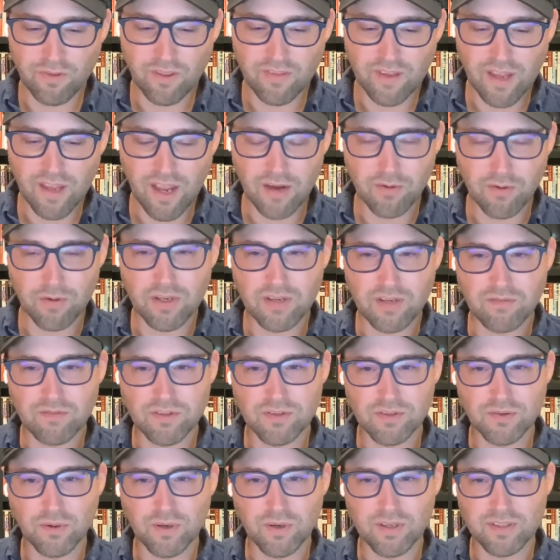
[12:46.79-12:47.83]
the irony of the
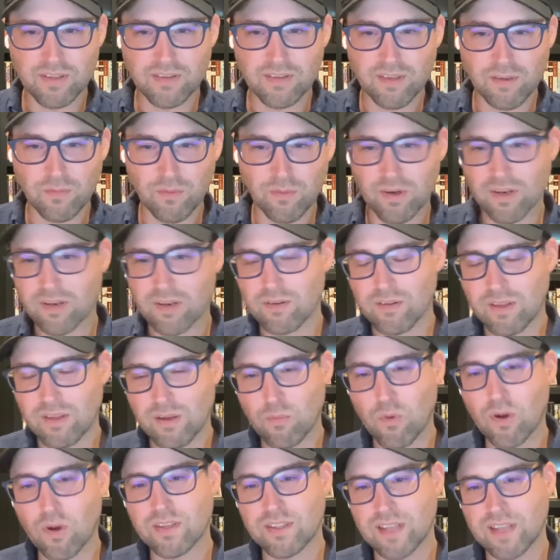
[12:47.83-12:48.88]
story is that they
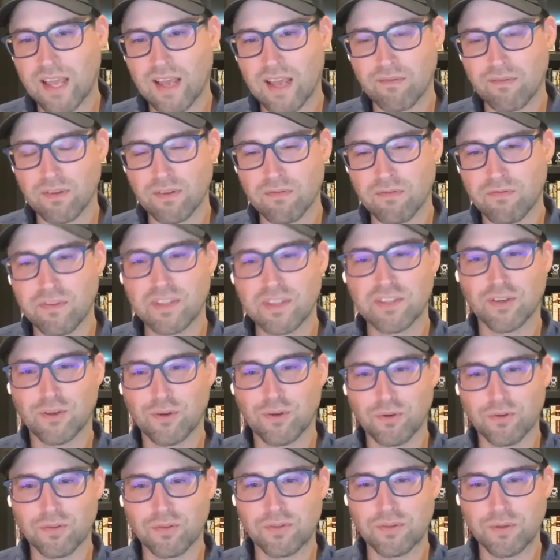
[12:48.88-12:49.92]
want to have a
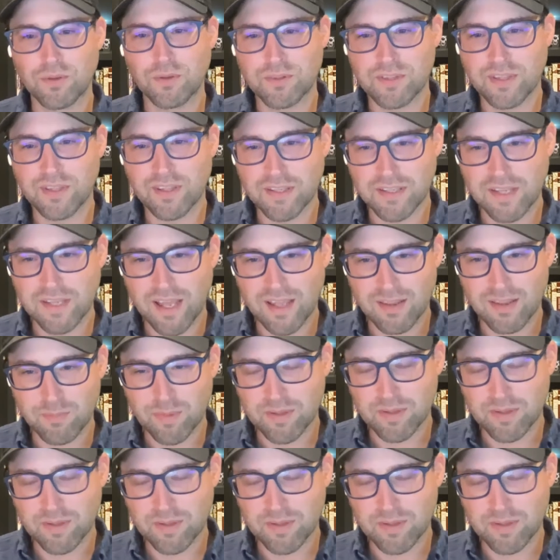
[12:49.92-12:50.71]
physical duel to the death,